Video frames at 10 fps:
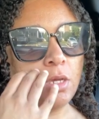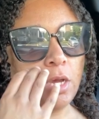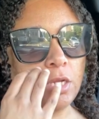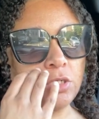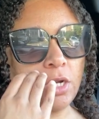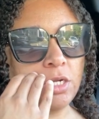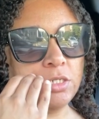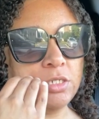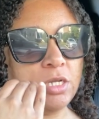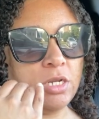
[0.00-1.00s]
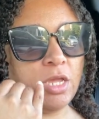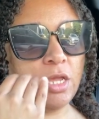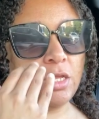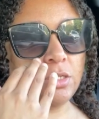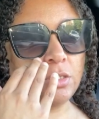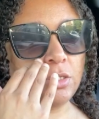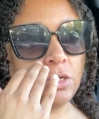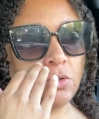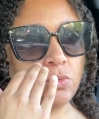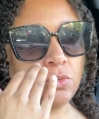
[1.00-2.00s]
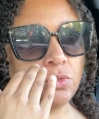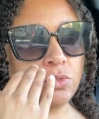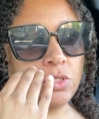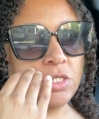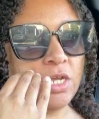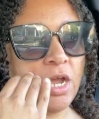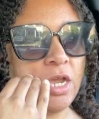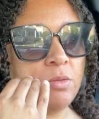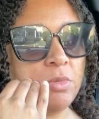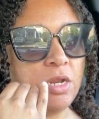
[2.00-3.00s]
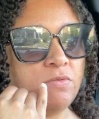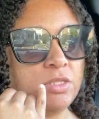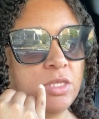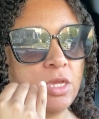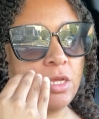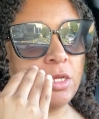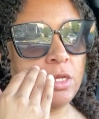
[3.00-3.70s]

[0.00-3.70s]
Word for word: I try and dedicate, you know, the time and everything.